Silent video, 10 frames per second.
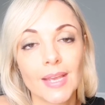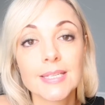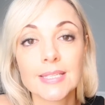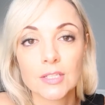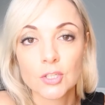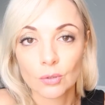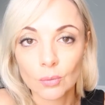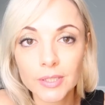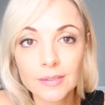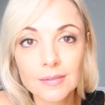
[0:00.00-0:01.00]
essential
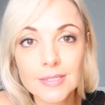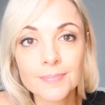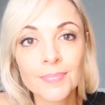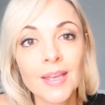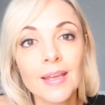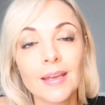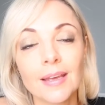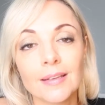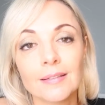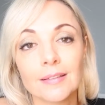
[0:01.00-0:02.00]
oils,
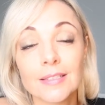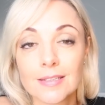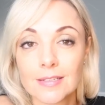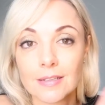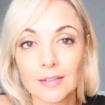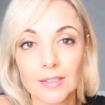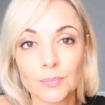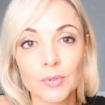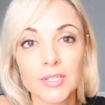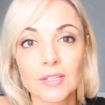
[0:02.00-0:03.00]
and this is the
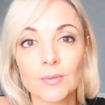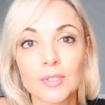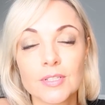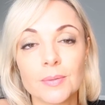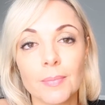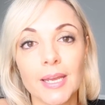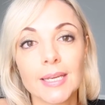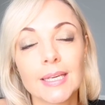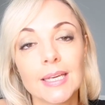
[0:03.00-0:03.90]
third point I want to make,